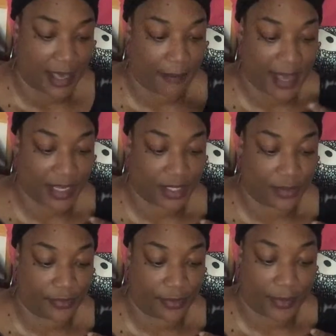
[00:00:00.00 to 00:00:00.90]
It makes
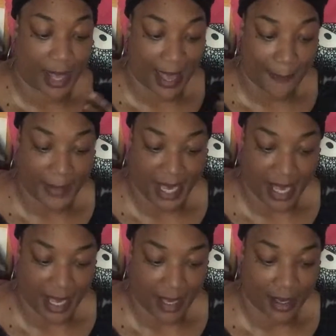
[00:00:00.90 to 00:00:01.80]
you feel
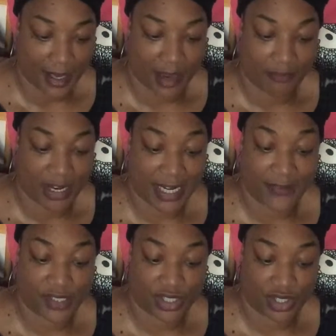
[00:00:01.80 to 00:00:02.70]
happy. It
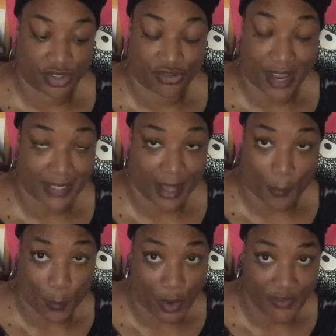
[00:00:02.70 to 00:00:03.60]
relieves stress
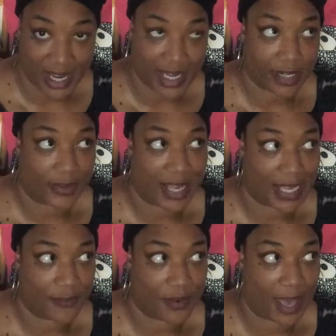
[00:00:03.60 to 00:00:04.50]
and worry. You know,
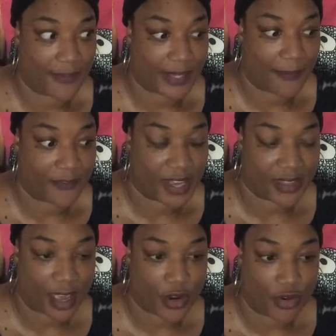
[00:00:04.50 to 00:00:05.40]
like if you have something
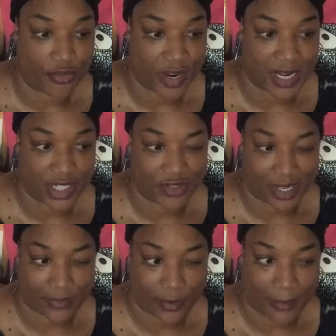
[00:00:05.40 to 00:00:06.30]
that you're really
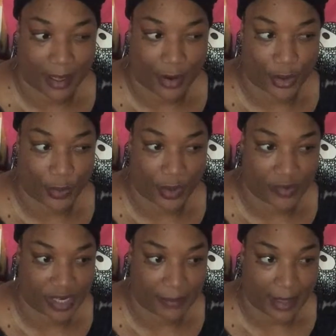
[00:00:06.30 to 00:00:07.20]
stressful about or you're
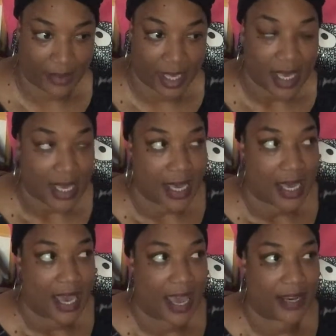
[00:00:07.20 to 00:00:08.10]
worrying about it,
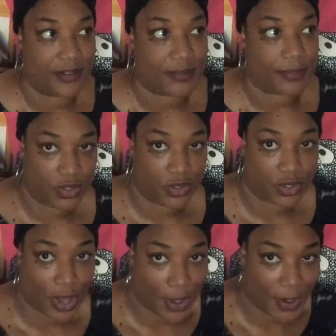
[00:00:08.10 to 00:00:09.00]
and you
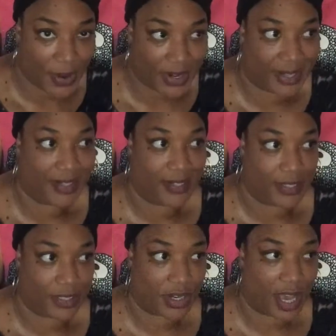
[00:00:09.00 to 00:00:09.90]
kind
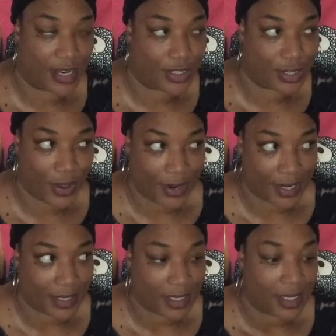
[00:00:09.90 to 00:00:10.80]
of
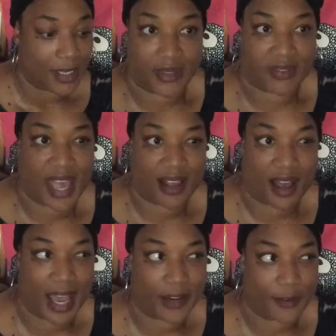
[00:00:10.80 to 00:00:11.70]
turn that
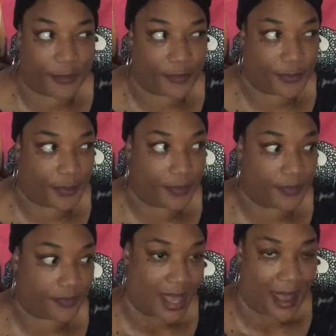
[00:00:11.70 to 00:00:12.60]
kind of
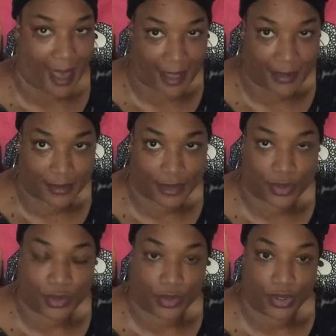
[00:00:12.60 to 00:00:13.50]

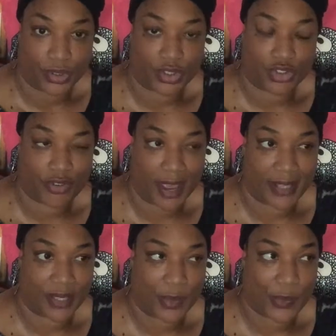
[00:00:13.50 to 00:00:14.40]
angst or
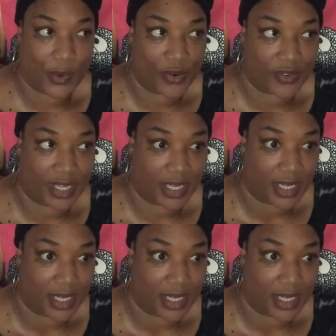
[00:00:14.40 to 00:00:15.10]
stress and worry